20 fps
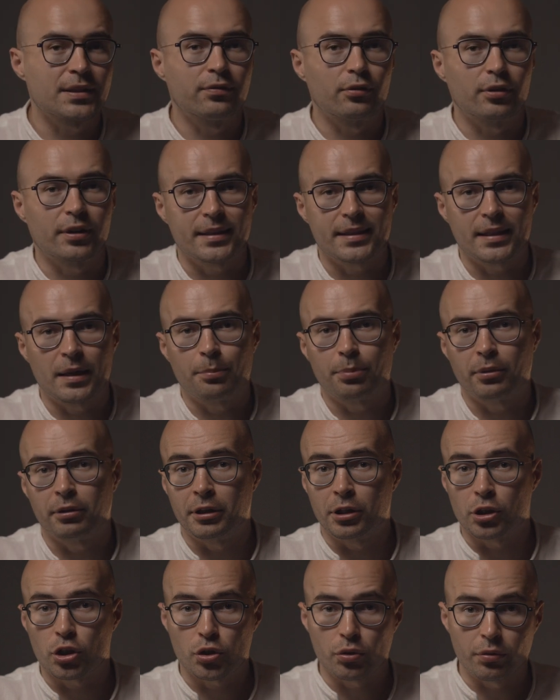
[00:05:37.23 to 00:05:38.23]
for example,
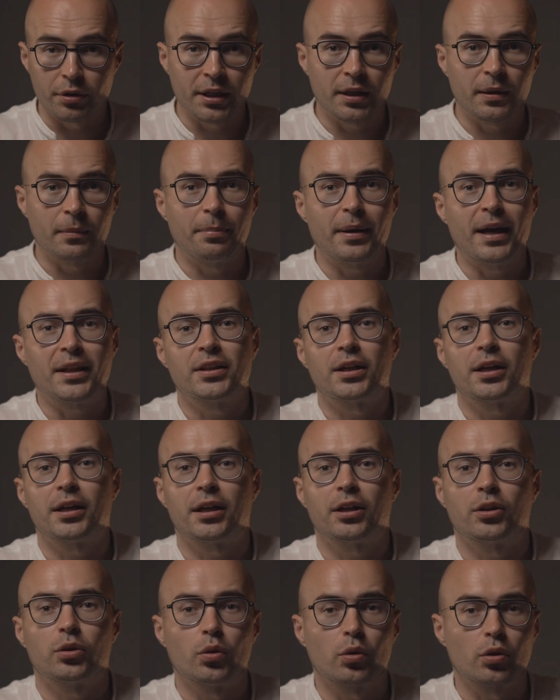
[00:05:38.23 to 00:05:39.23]
ensuring better
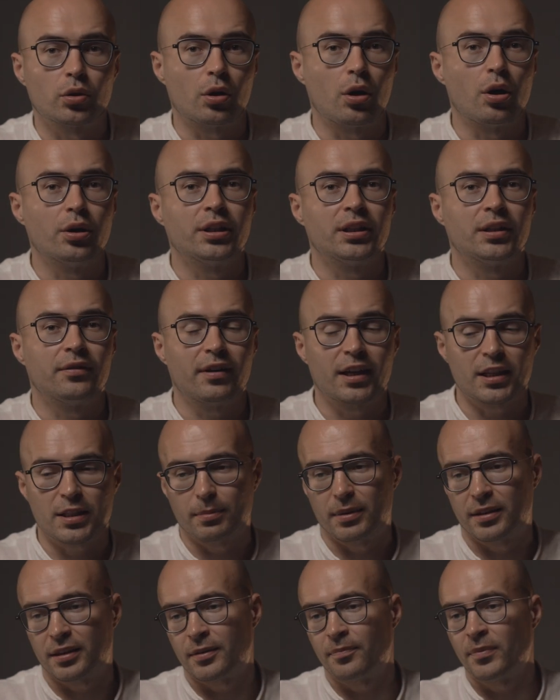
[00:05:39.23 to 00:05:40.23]
return on
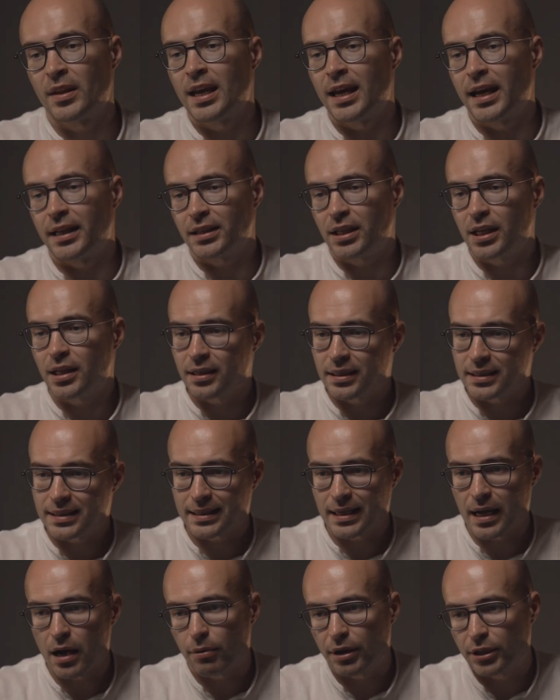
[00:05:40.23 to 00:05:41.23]
investment. And here
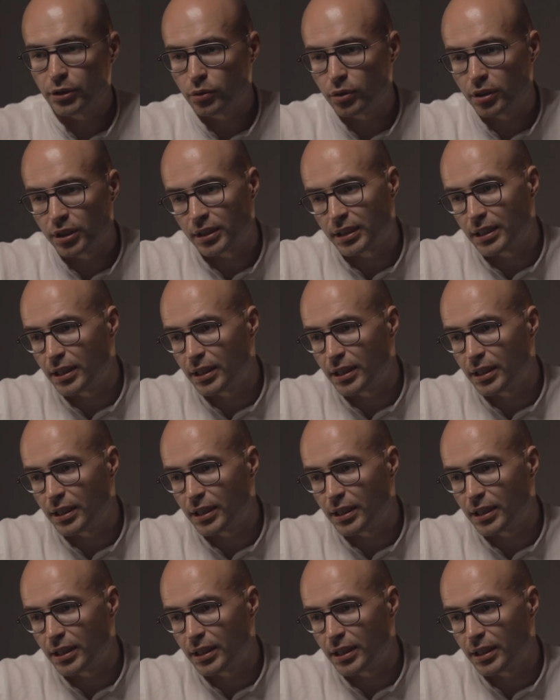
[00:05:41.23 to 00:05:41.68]
is how I do it.